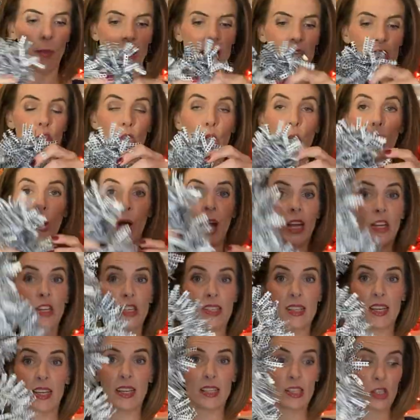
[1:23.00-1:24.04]
mantle. I
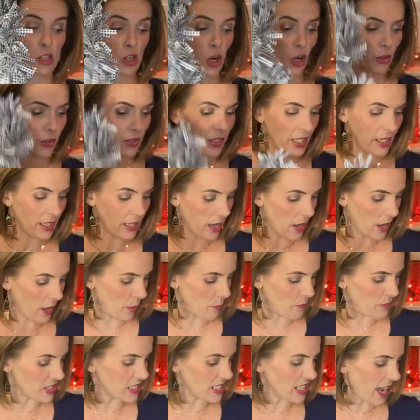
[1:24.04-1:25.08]
just think it's darling.
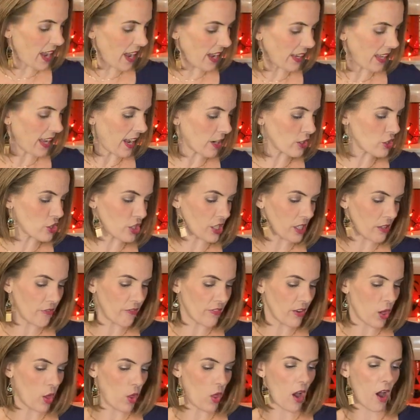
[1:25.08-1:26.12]
The tag actually
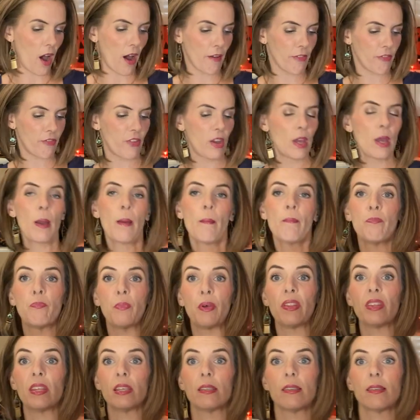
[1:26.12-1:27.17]
fell off,
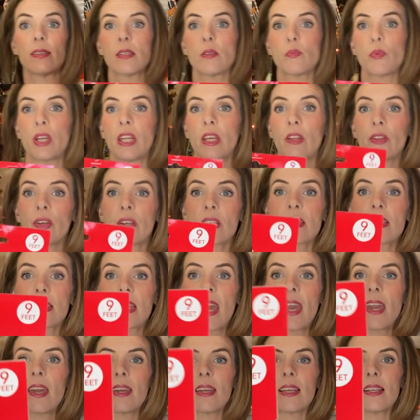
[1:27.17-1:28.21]
but this is what it looks
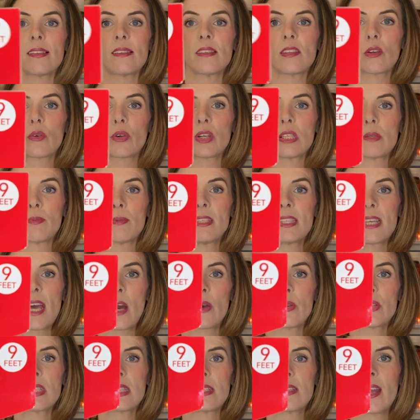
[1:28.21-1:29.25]
like. It's the Christmas
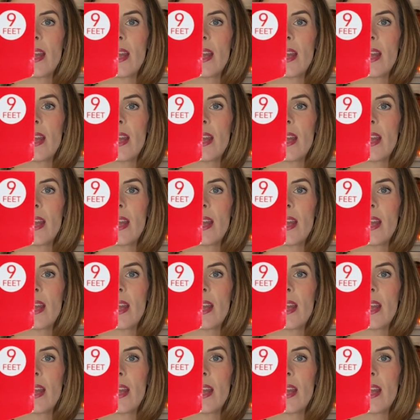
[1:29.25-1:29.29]
House